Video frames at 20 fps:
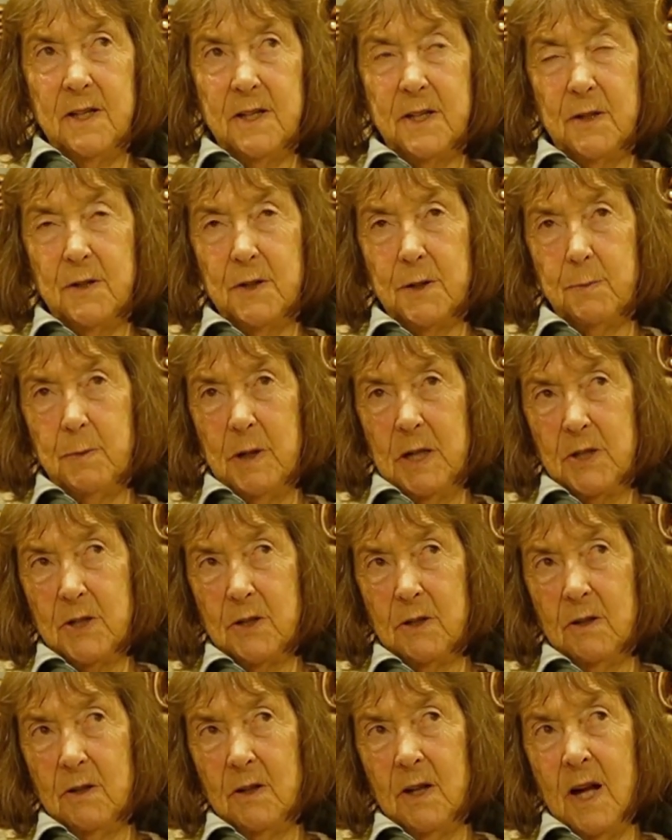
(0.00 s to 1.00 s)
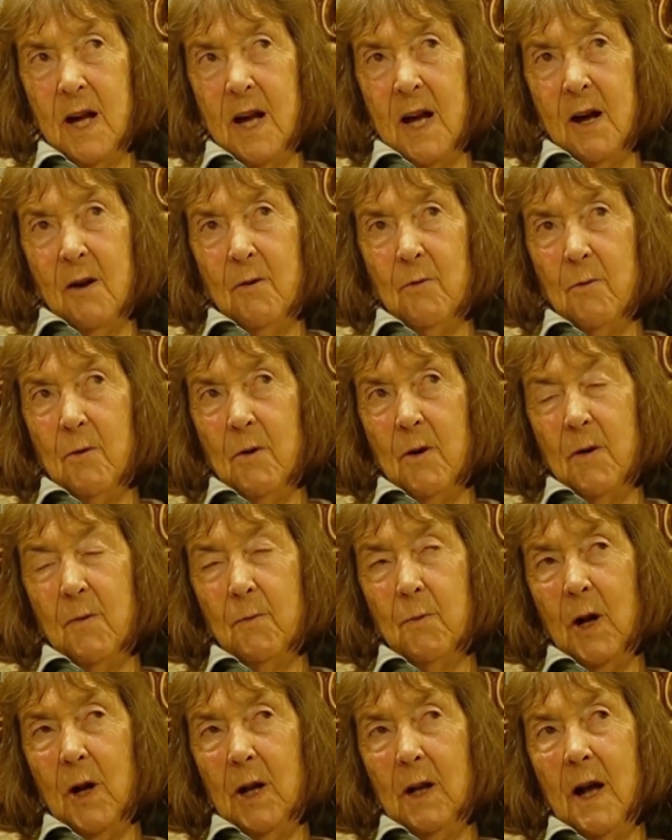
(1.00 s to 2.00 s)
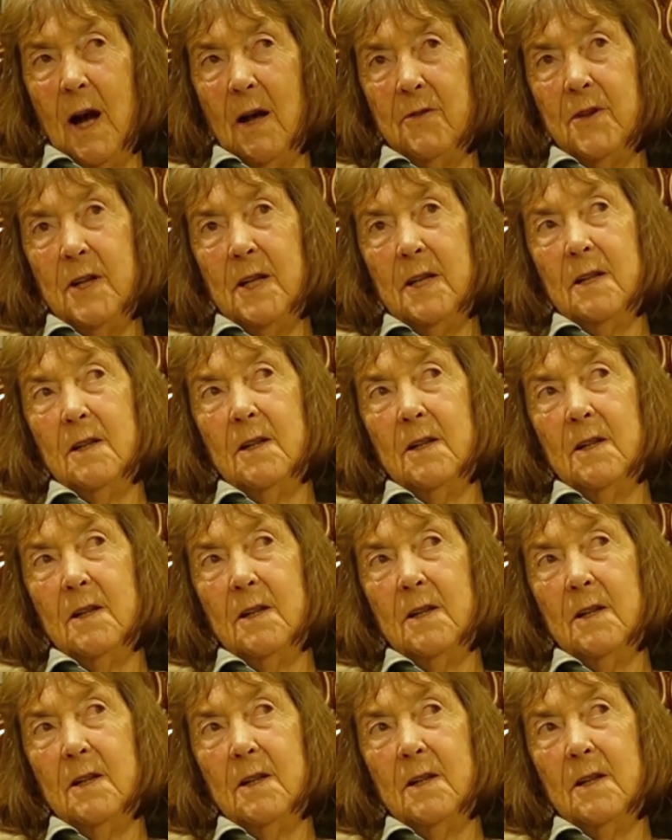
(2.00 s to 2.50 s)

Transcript: so special? Well, I think